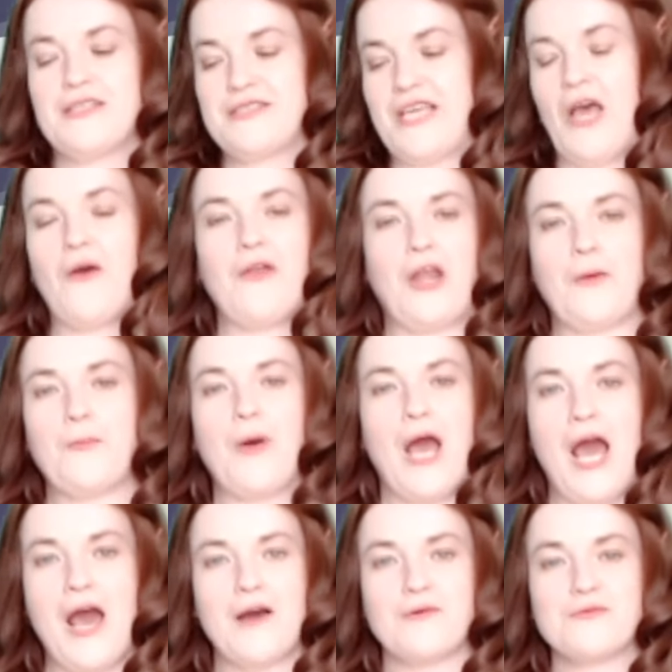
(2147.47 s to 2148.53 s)
tell your
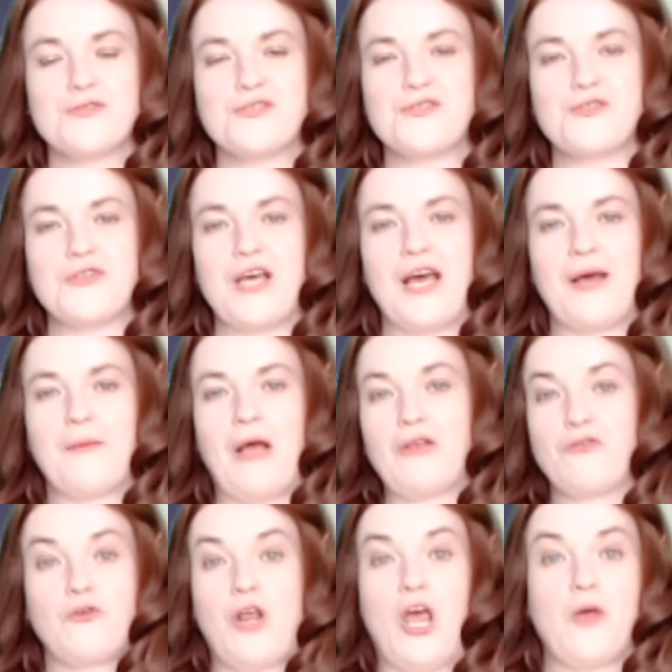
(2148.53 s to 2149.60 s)
pals, so that I
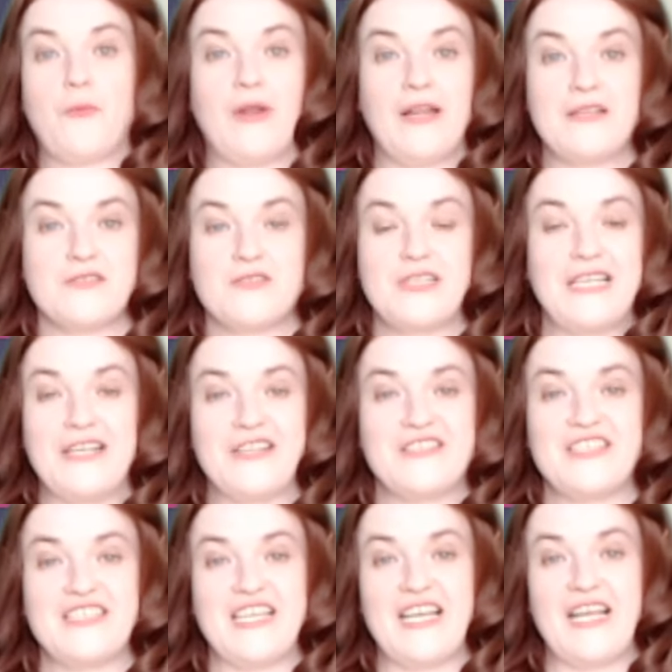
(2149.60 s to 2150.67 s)
don't know how many is here
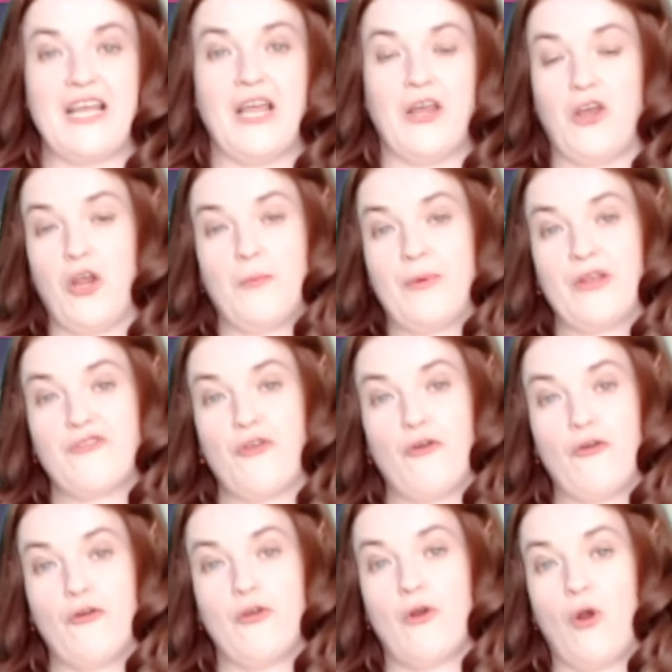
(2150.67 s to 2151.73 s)
today, could be
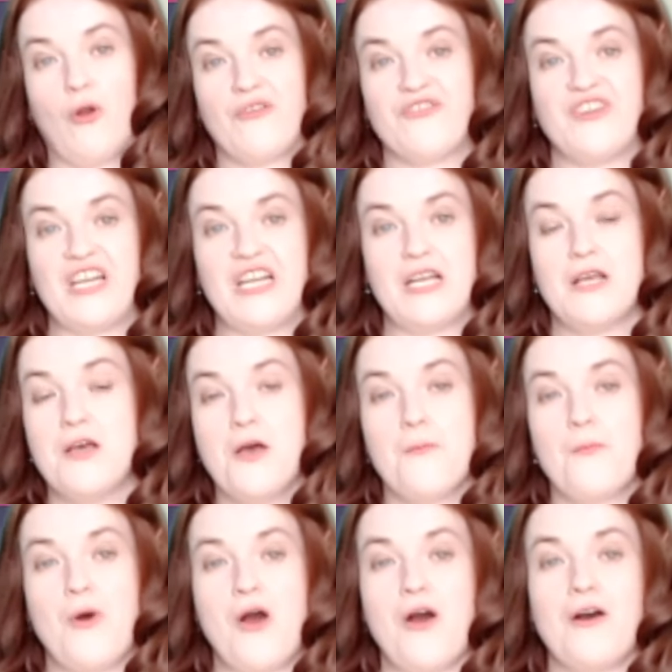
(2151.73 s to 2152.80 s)
two or three,
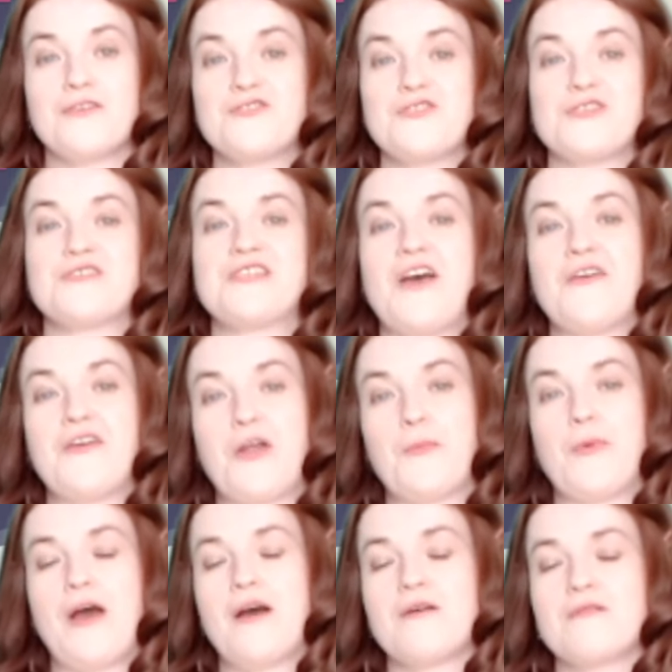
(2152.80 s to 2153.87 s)
but just tell your
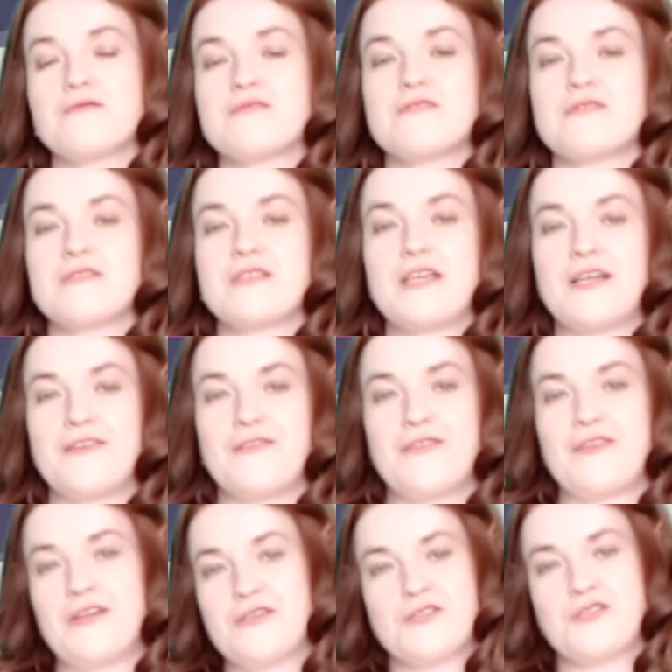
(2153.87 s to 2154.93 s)
pals that
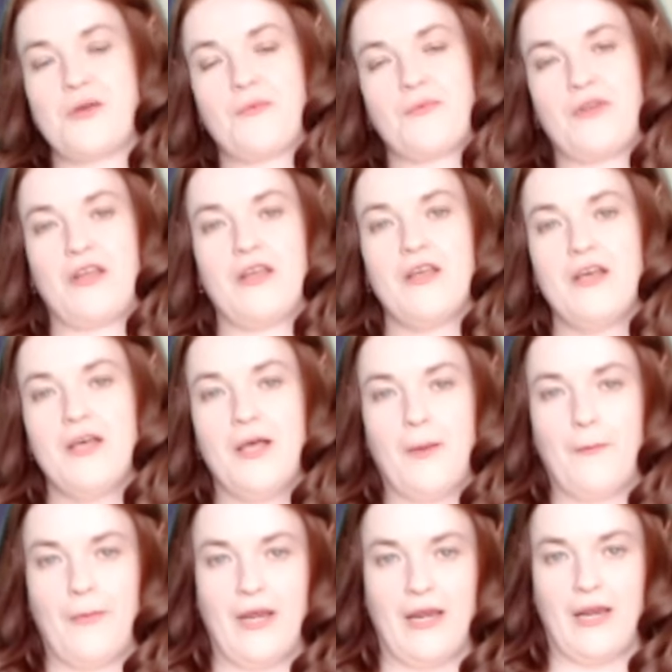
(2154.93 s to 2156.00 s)
there's somebody
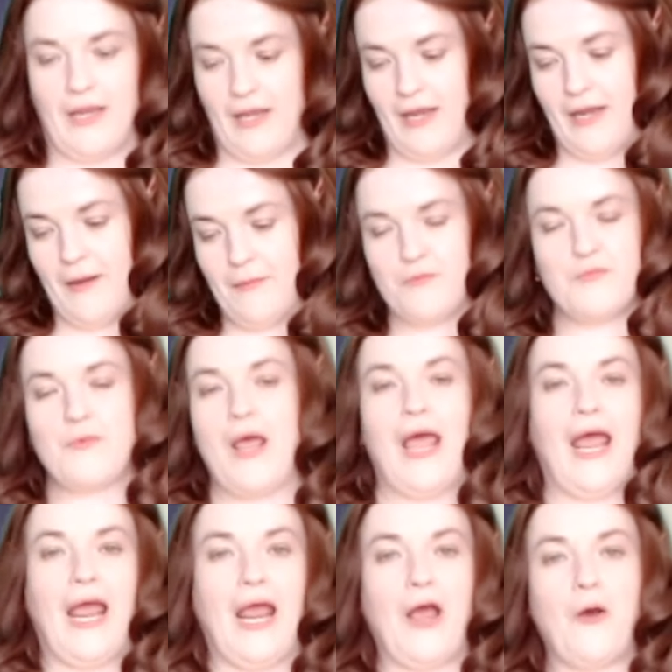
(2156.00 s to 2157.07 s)
make um,
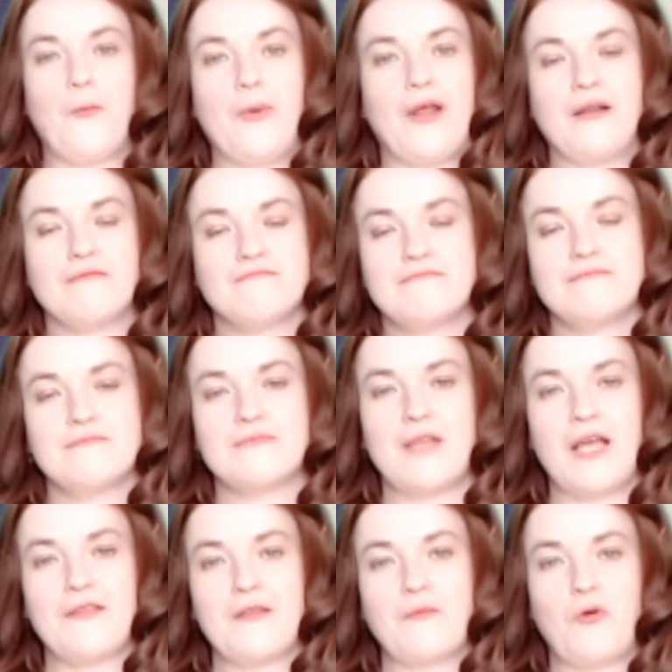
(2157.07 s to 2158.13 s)
helping
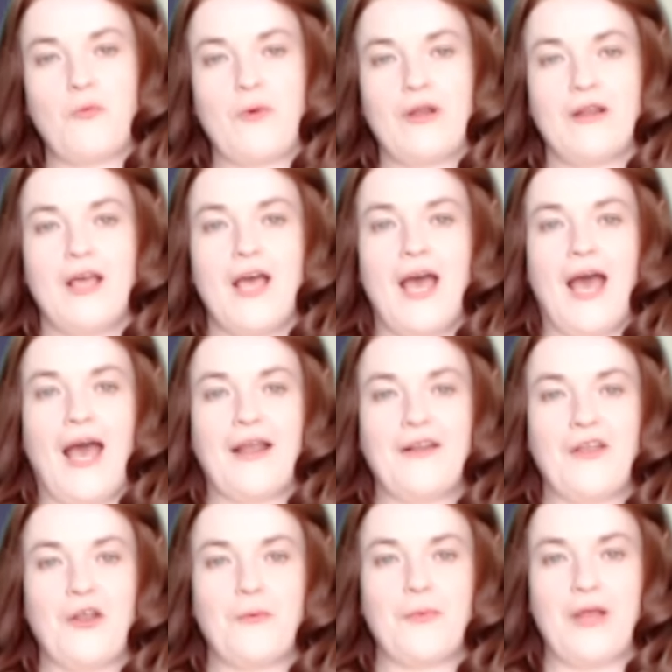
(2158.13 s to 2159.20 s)
at the moment, and
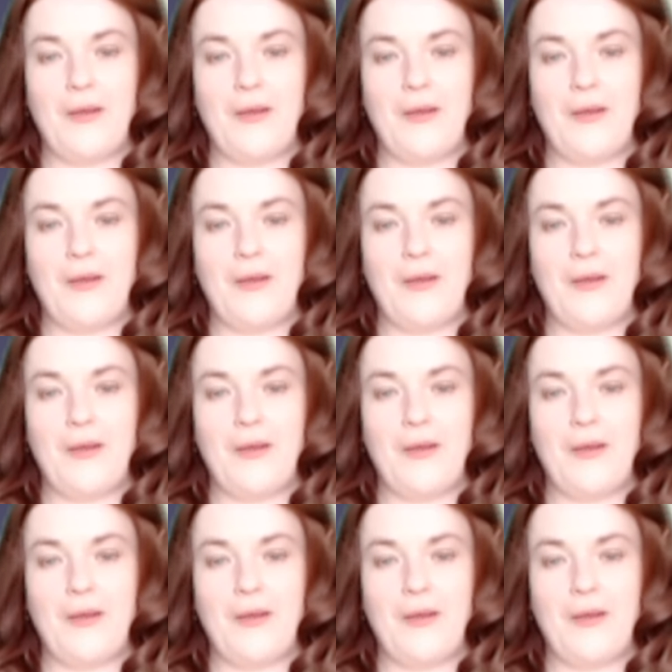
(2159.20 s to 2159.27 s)
it would be